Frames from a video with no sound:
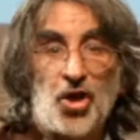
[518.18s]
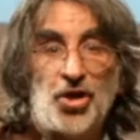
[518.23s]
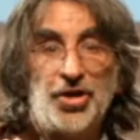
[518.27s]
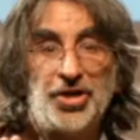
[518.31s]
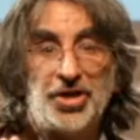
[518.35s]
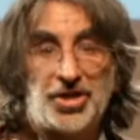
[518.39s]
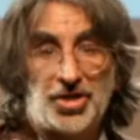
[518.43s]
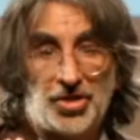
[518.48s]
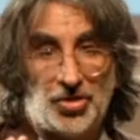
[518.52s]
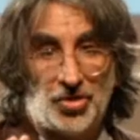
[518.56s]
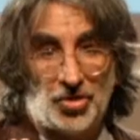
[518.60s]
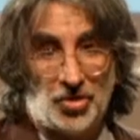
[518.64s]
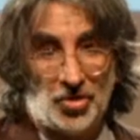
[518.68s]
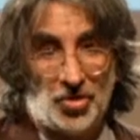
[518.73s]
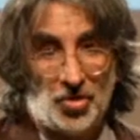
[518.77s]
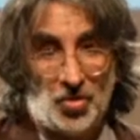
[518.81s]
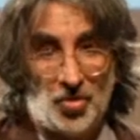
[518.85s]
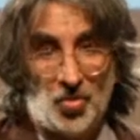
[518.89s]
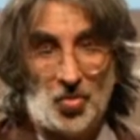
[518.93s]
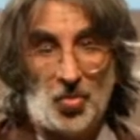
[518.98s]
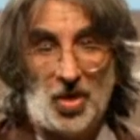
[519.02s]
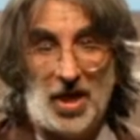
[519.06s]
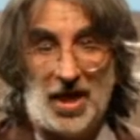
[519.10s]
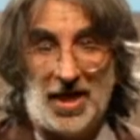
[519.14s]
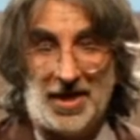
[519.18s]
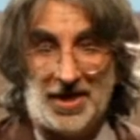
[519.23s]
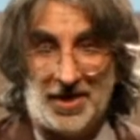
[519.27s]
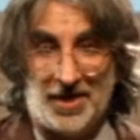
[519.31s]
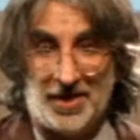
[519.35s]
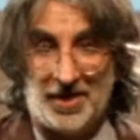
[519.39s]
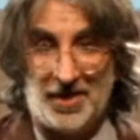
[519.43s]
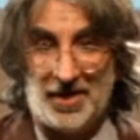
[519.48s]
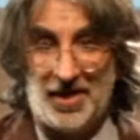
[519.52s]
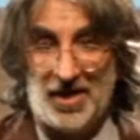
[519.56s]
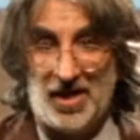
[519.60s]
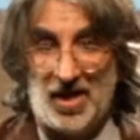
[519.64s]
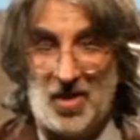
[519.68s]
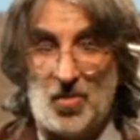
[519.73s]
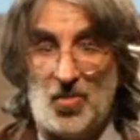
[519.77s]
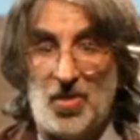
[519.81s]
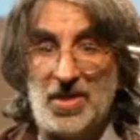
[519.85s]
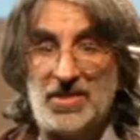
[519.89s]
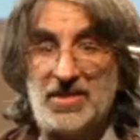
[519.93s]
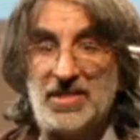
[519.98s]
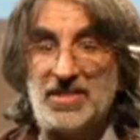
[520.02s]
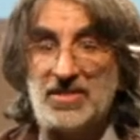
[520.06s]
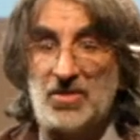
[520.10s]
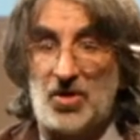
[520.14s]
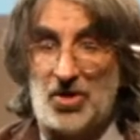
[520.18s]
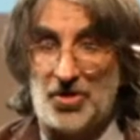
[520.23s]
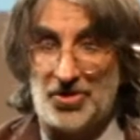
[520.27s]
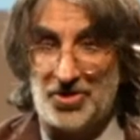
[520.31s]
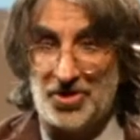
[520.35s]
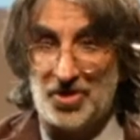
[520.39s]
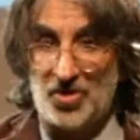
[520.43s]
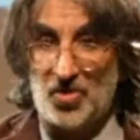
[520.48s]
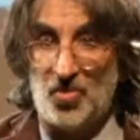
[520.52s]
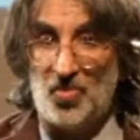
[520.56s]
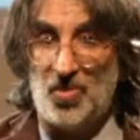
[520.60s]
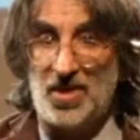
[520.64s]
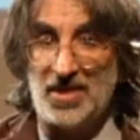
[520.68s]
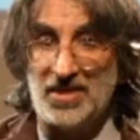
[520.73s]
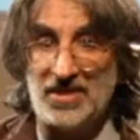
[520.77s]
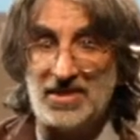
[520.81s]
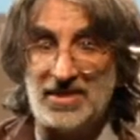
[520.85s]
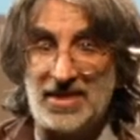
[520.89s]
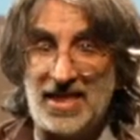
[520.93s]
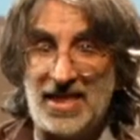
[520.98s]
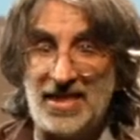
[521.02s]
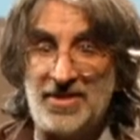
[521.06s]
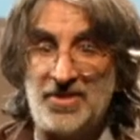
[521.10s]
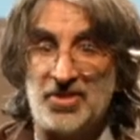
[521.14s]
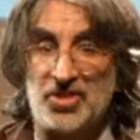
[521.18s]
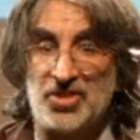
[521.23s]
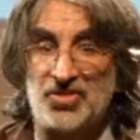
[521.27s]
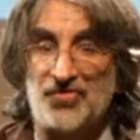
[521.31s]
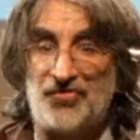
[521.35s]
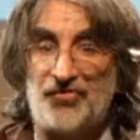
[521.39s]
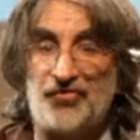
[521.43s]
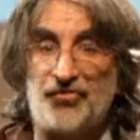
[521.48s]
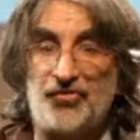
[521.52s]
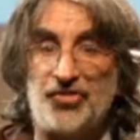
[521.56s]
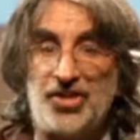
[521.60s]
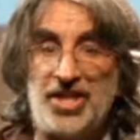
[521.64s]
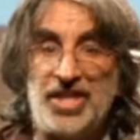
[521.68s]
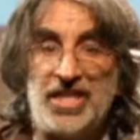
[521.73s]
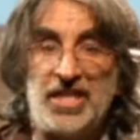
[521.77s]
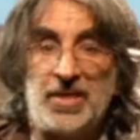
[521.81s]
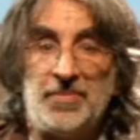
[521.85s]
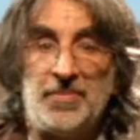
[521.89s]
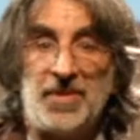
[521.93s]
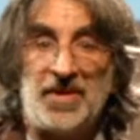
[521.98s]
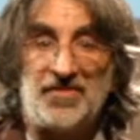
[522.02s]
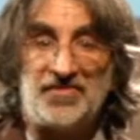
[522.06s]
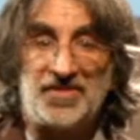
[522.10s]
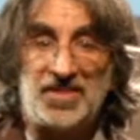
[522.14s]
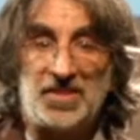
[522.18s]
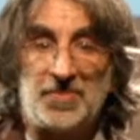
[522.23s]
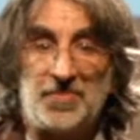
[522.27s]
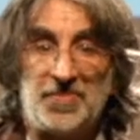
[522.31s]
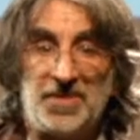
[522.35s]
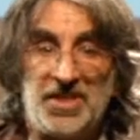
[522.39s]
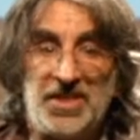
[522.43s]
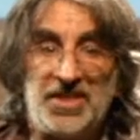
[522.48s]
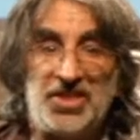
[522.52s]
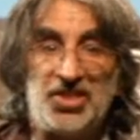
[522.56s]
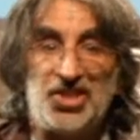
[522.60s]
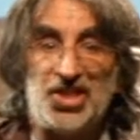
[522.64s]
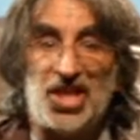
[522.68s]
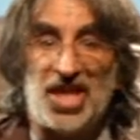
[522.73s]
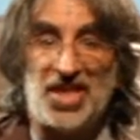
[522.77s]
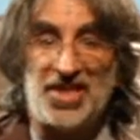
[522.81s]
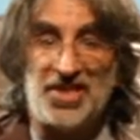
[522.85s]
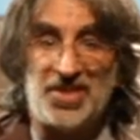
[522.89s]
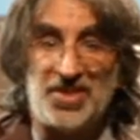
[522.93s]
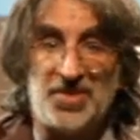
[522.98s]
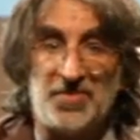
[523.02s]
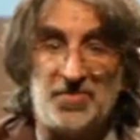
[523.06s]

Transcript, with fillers: Article 1. And what does Article 1 say? There's freedom of speech and